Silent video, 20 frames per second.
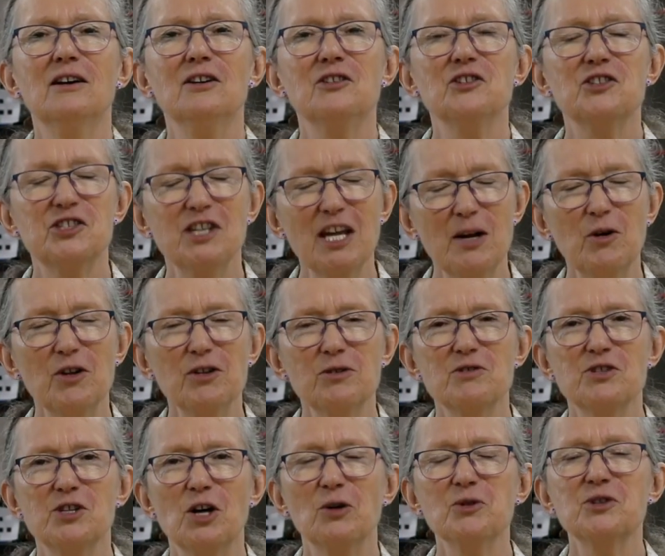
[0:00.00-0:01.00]
see what the
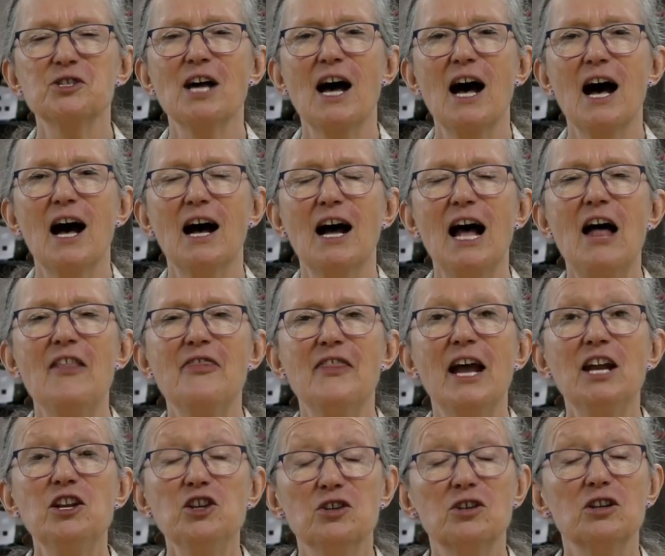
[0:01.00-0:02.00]
results are, and
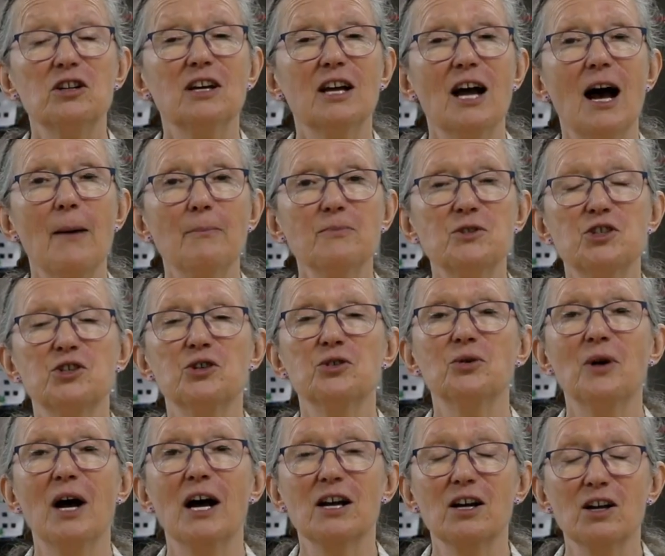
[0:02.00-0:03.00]
then you can come
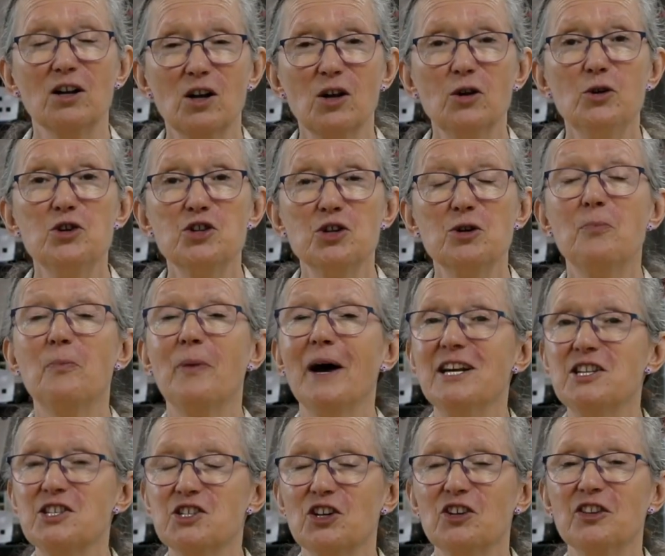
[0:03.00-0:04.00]
to a conclusion
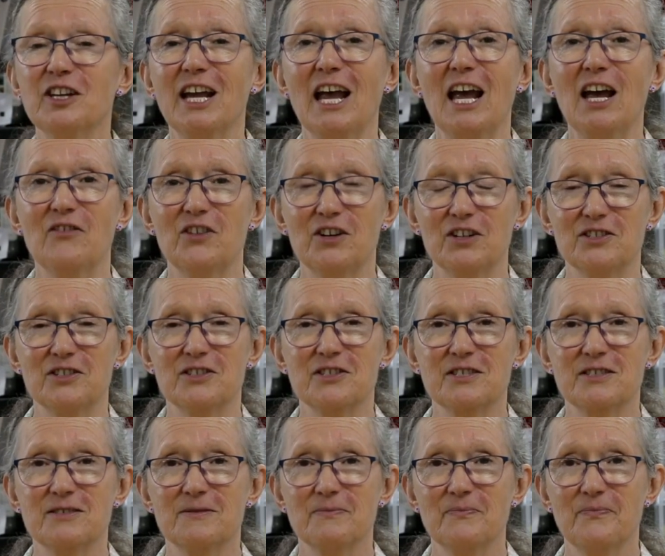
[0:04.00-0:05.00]
based on the
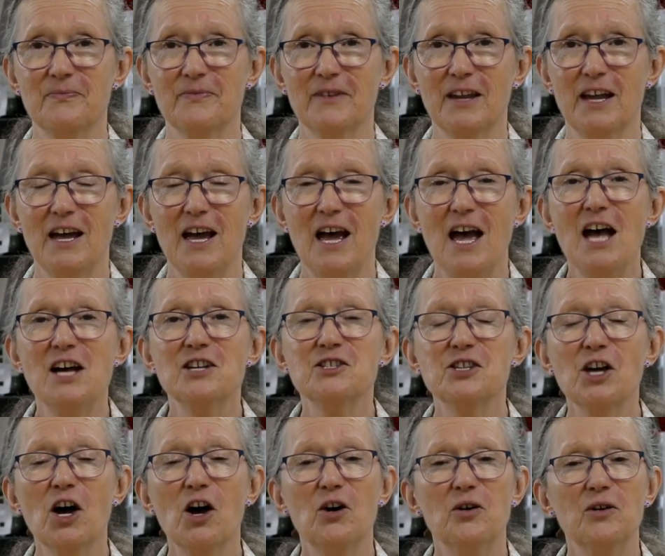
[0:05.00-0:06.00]
evidence.
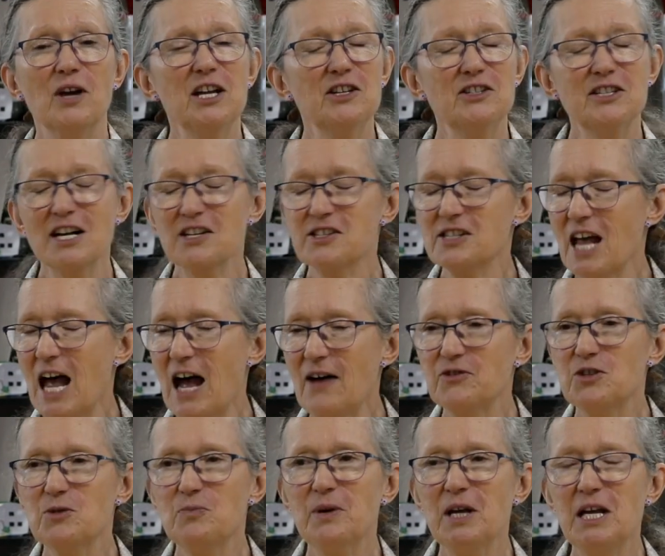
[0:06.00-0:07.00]
So it doesn't
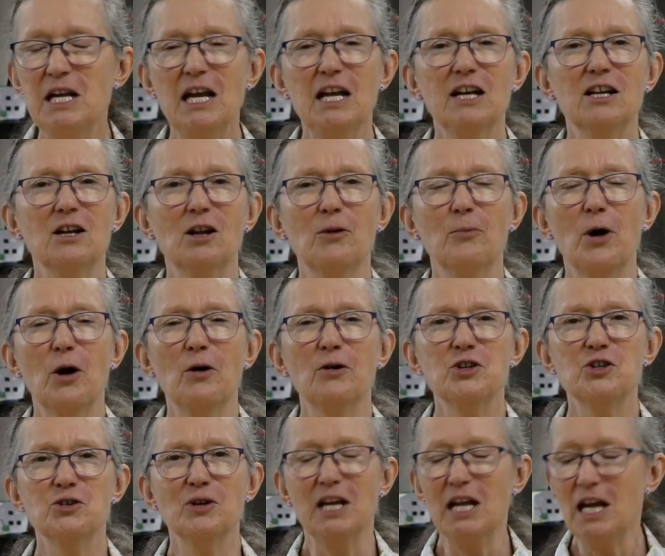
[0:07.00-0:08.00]
have to be in a
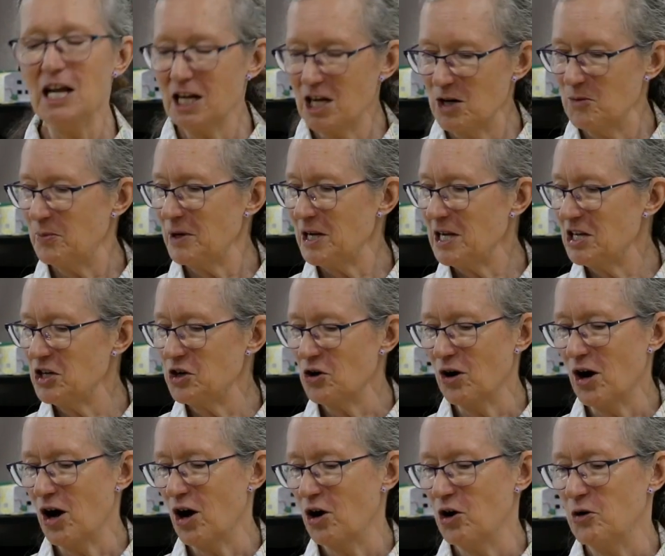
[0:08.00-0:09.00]
laboratory, it can be in
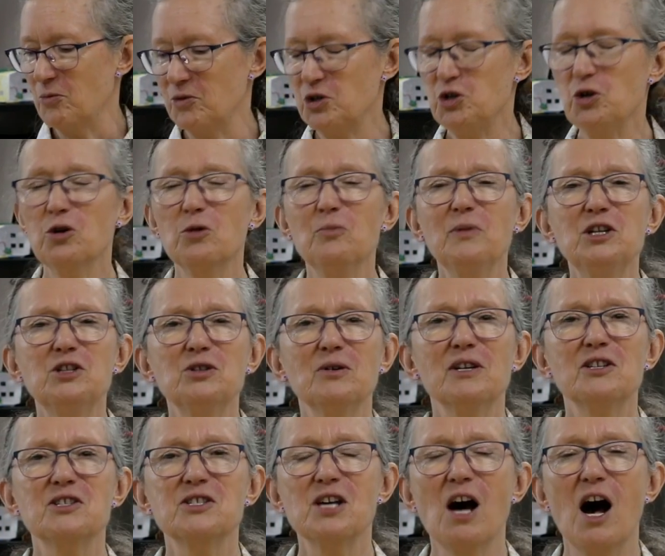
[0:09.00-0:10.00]
your home. You can be
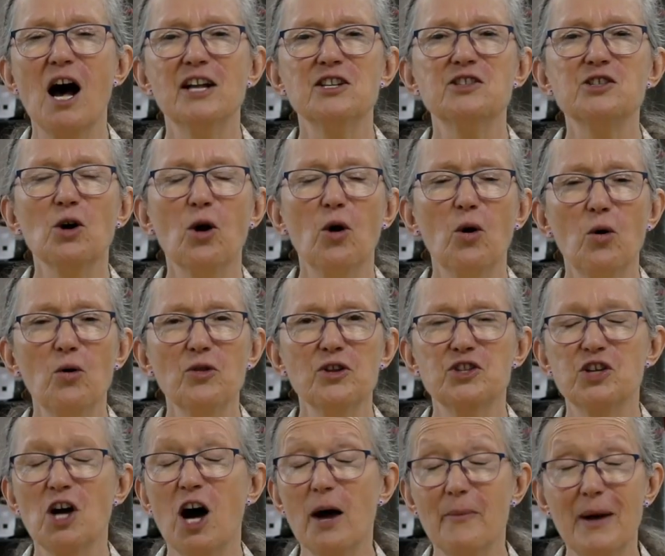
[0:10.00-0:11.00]
doing science all the
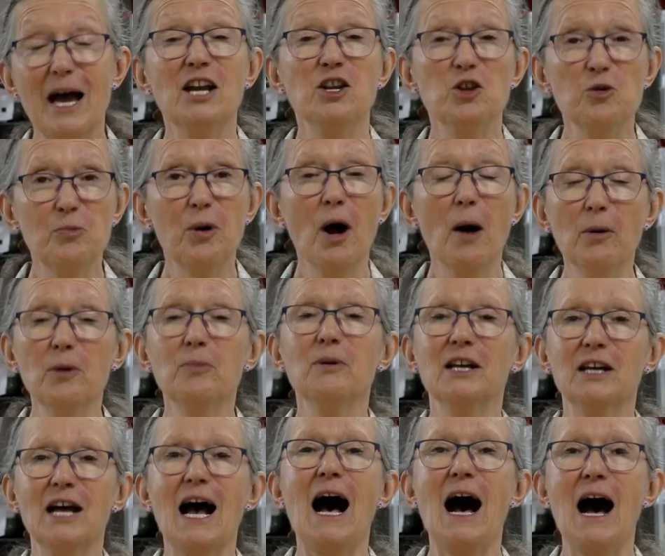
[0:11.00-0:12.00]
time, and you
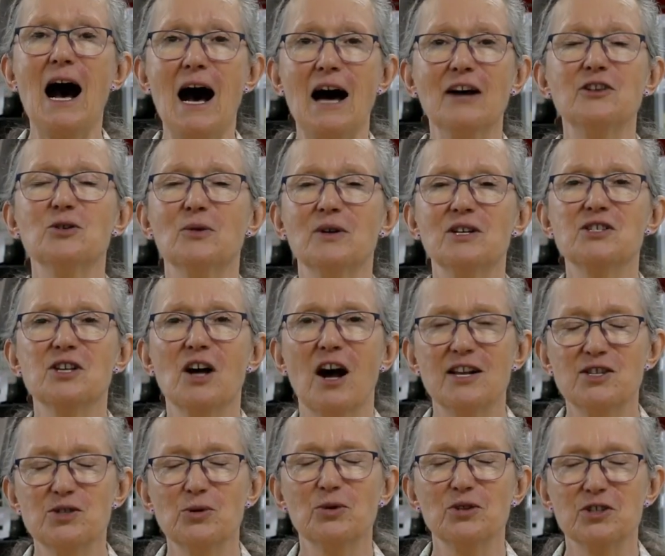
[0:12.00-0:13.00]
probably are doing
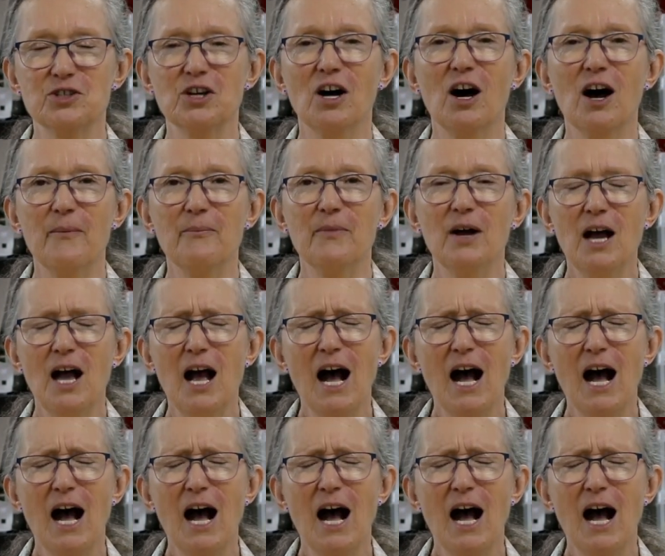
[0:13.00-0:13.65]
science all the time.